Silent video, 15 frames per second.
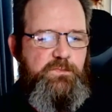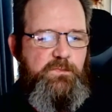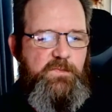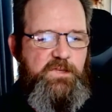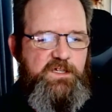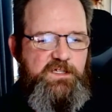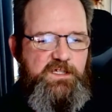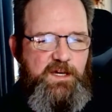
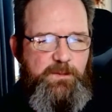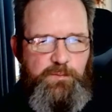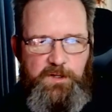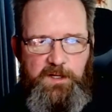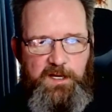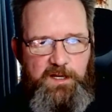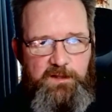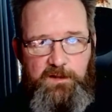Because like
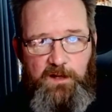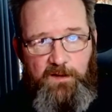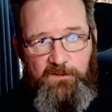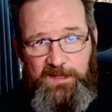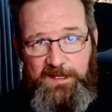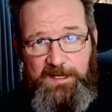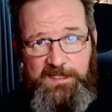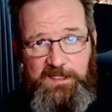
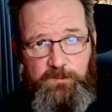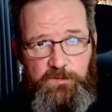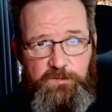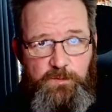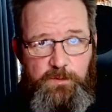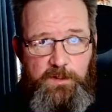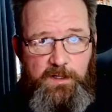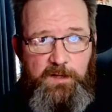I said
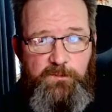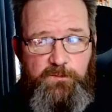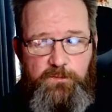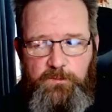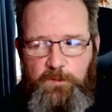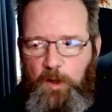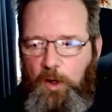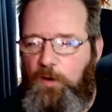before, I
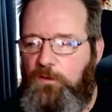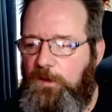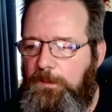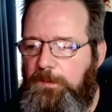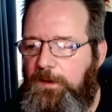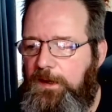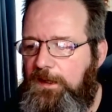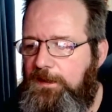
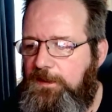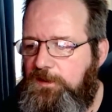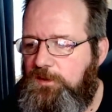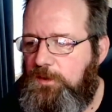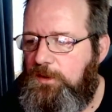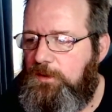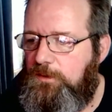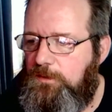overprinted the
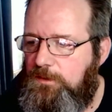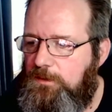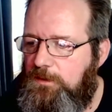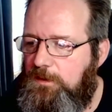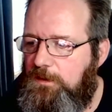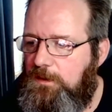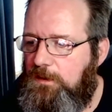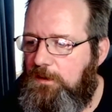drone
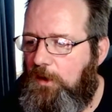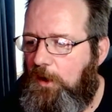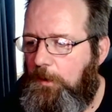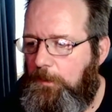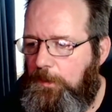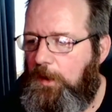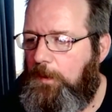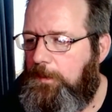
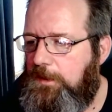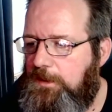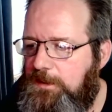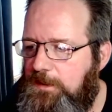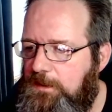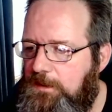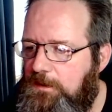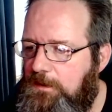on purpose.